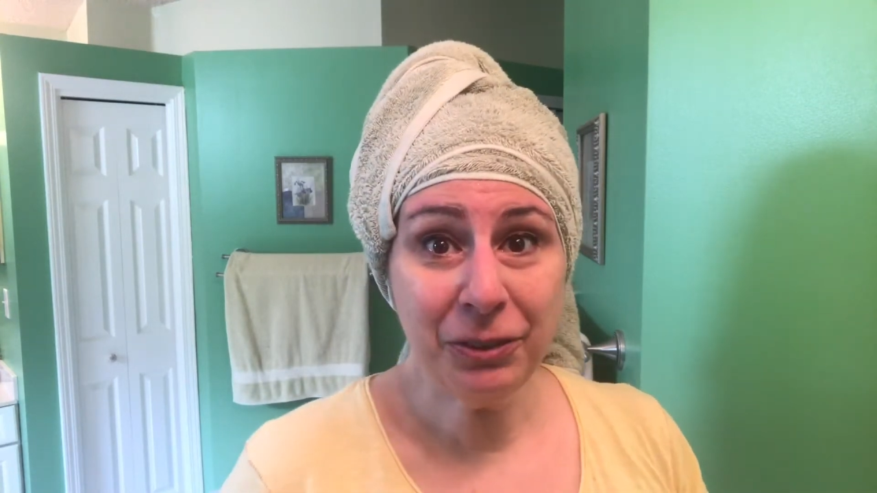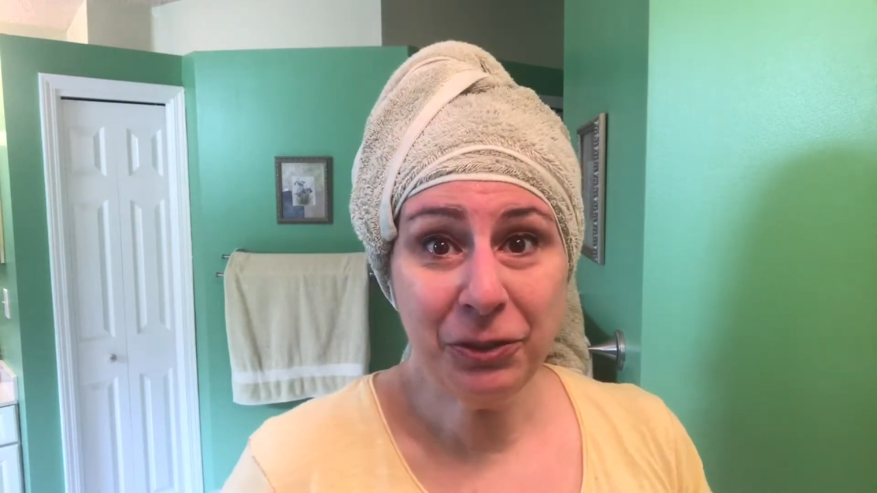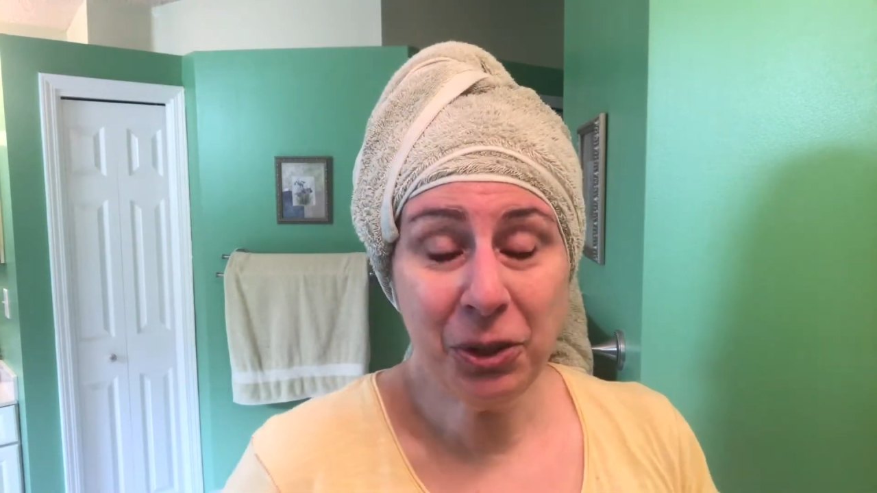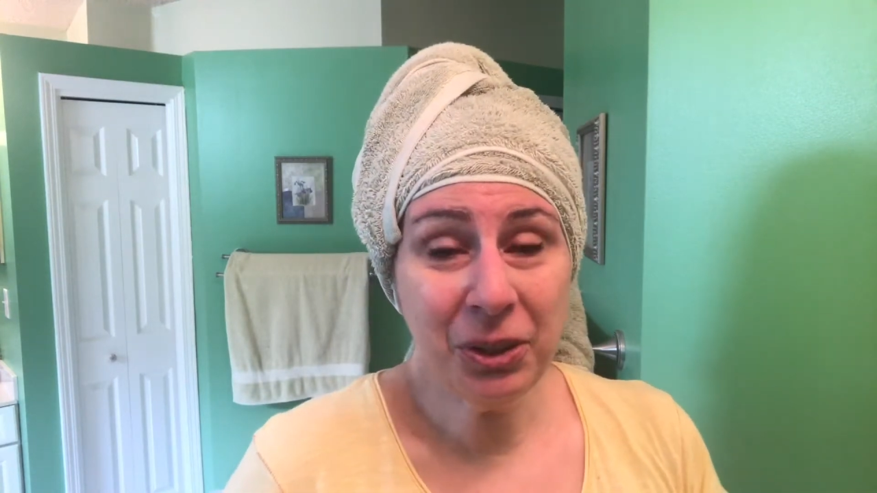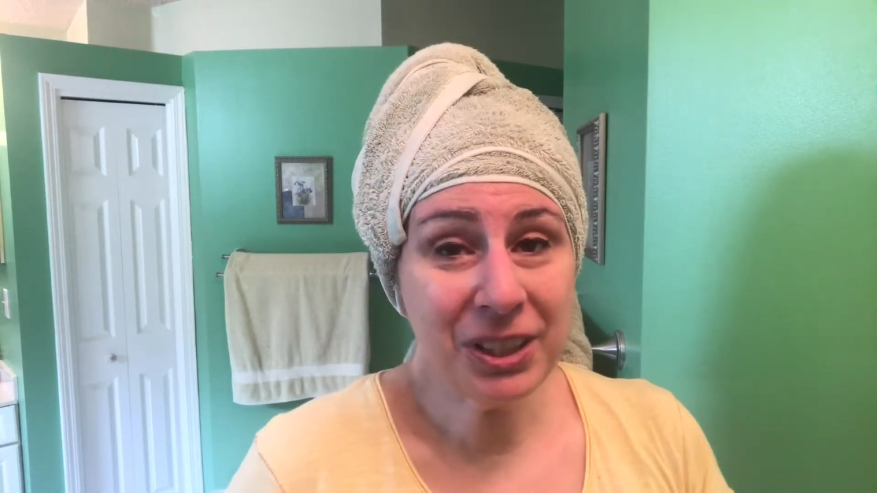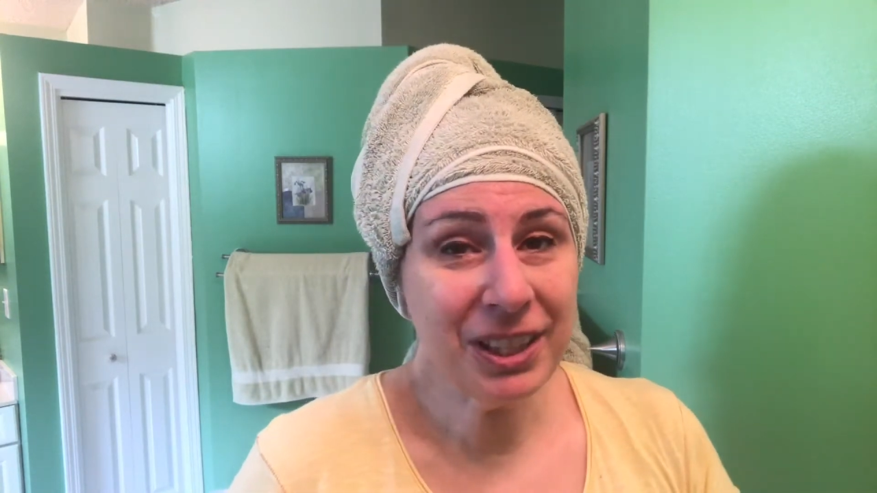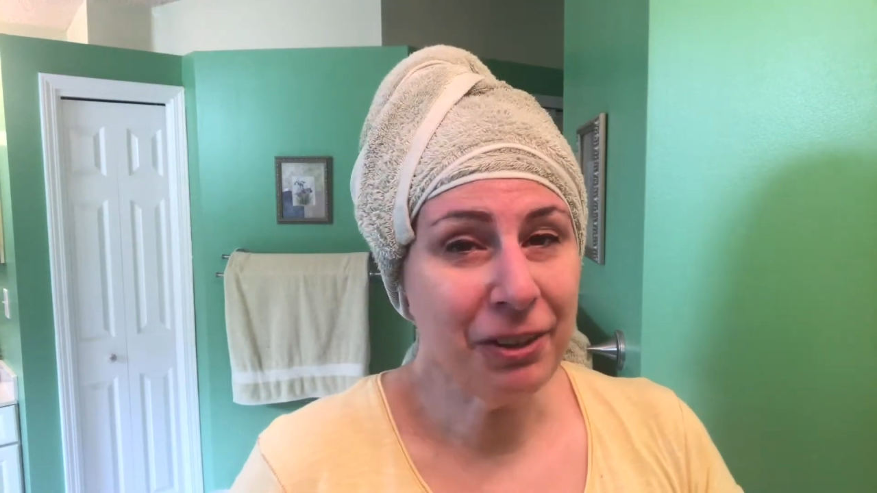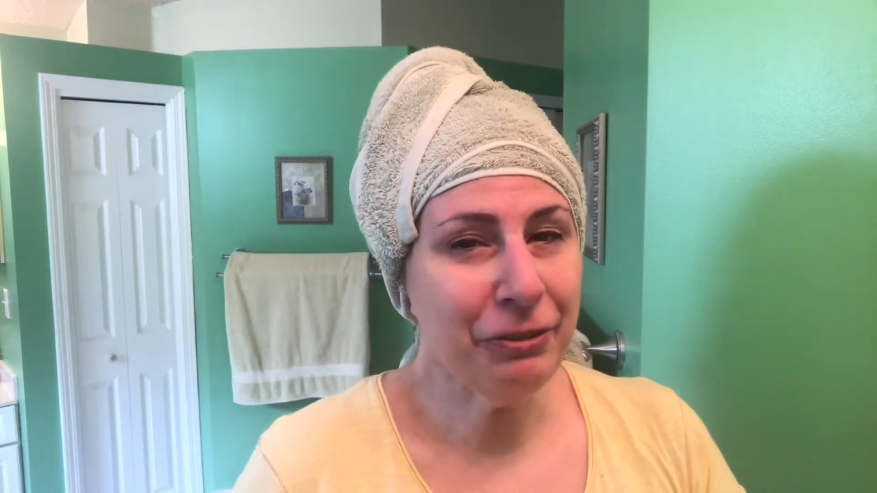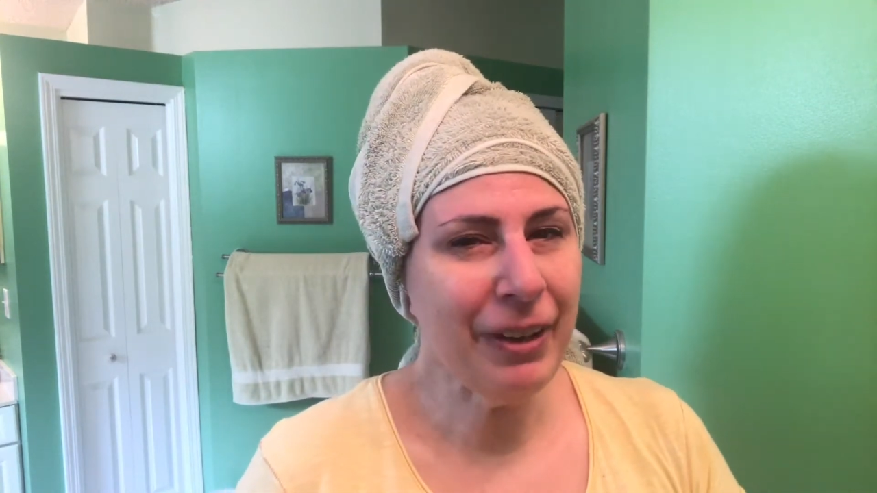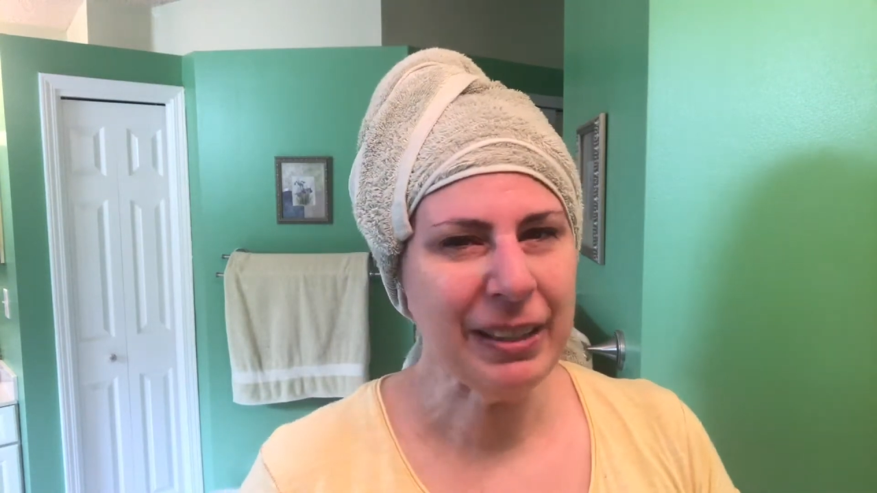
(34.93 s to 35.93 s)
of course they're
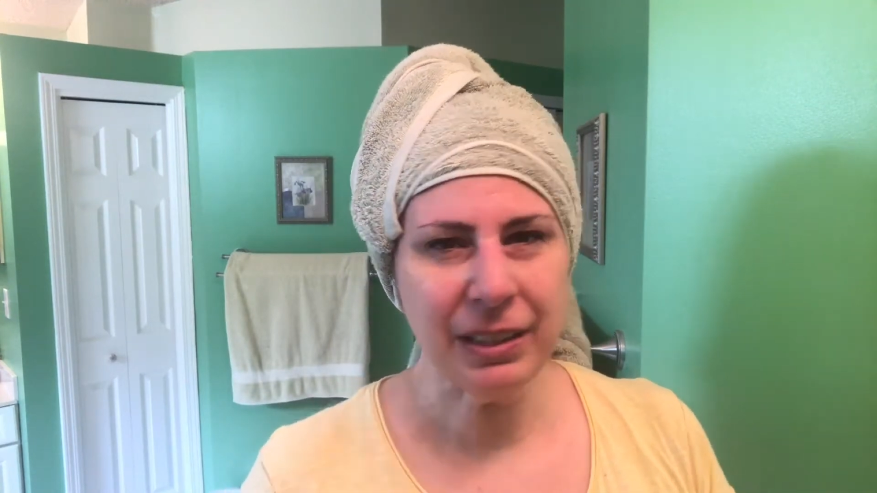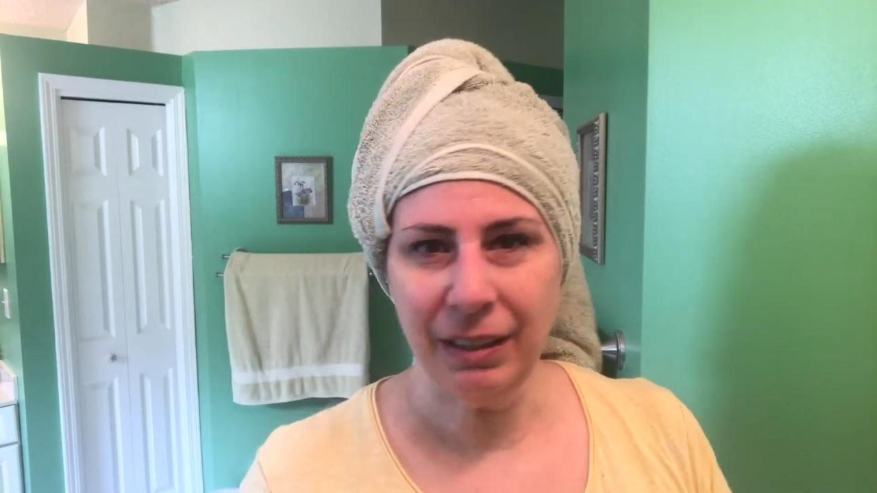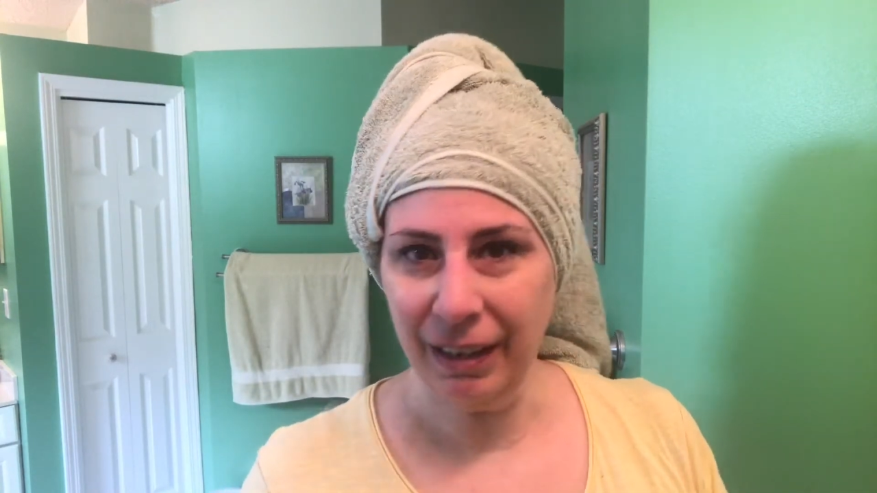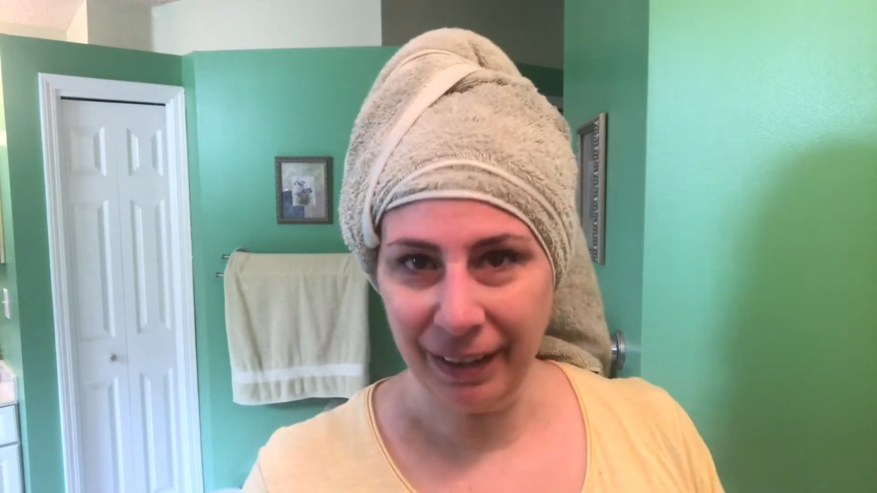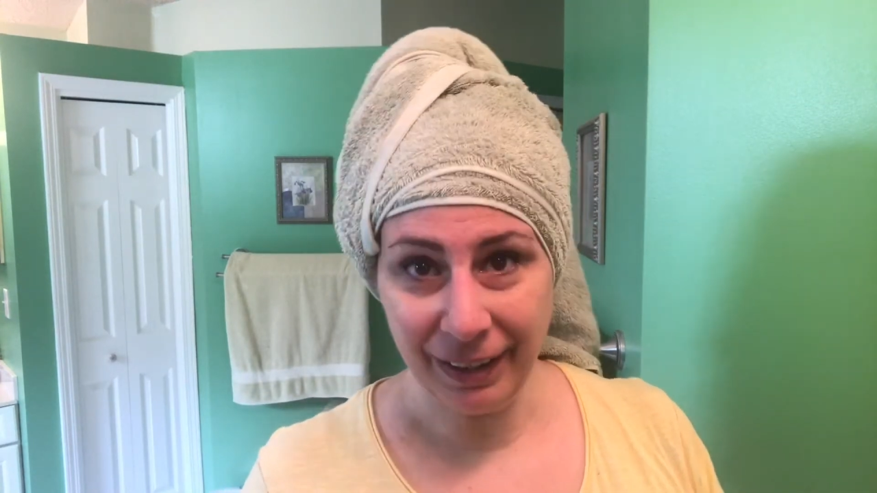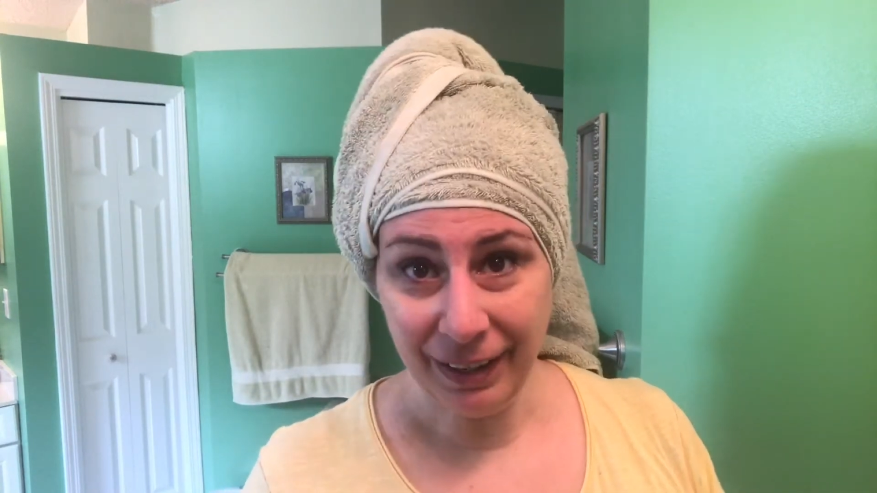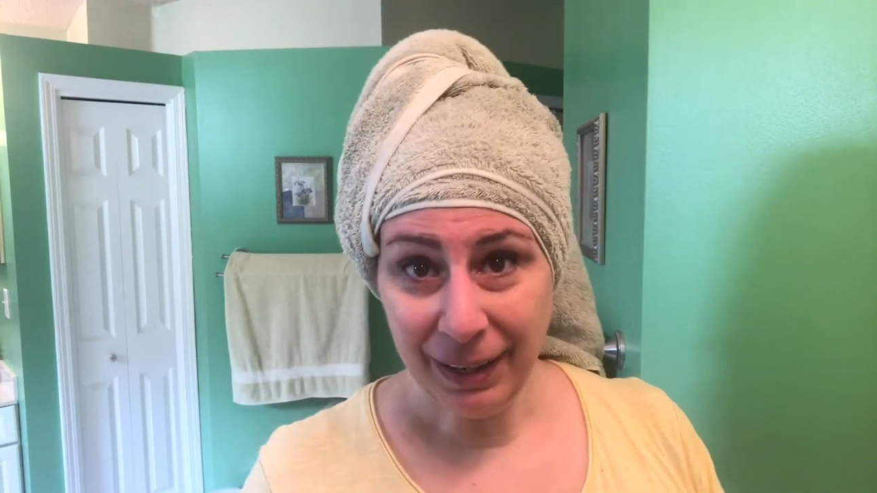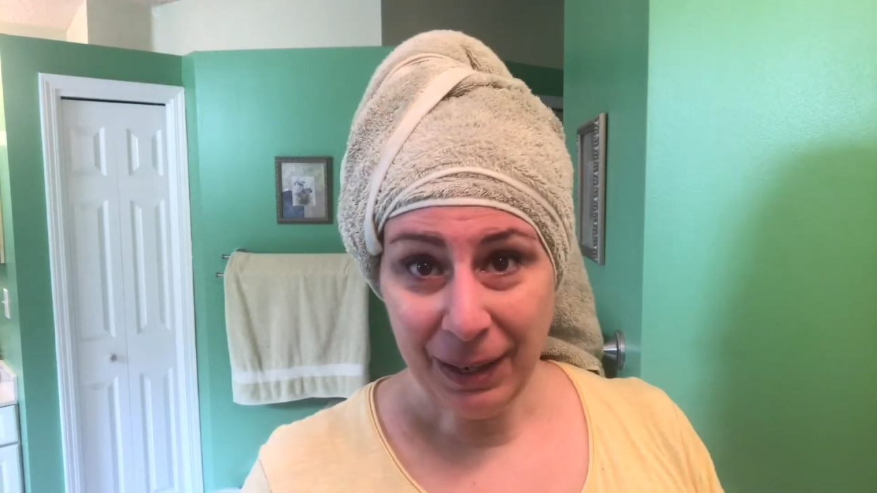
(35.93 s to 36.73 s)
fascinated